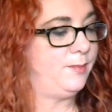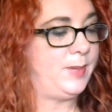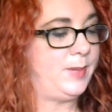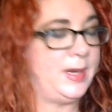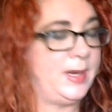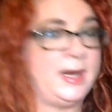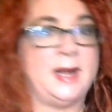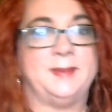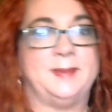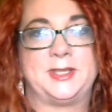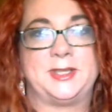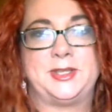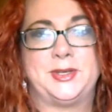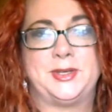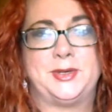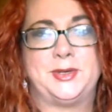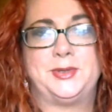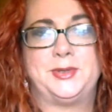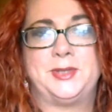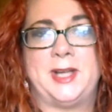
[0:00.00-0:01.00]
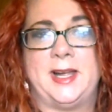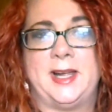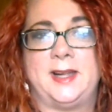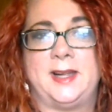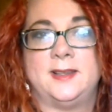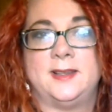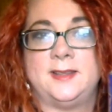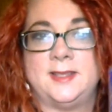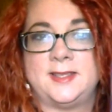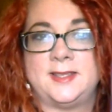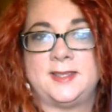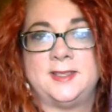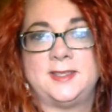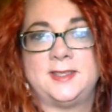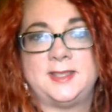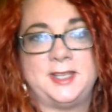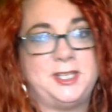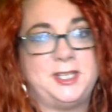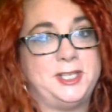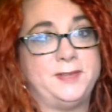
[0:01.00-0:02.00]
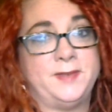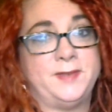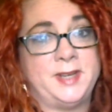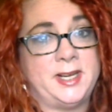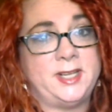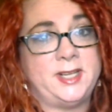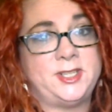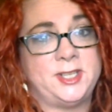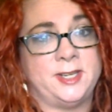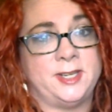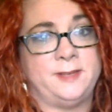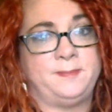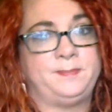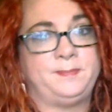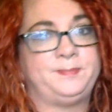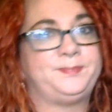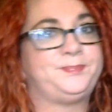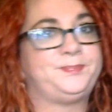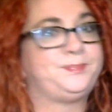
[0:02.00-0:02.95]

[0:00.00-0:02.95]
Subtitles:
But I'm still like, this is the divination.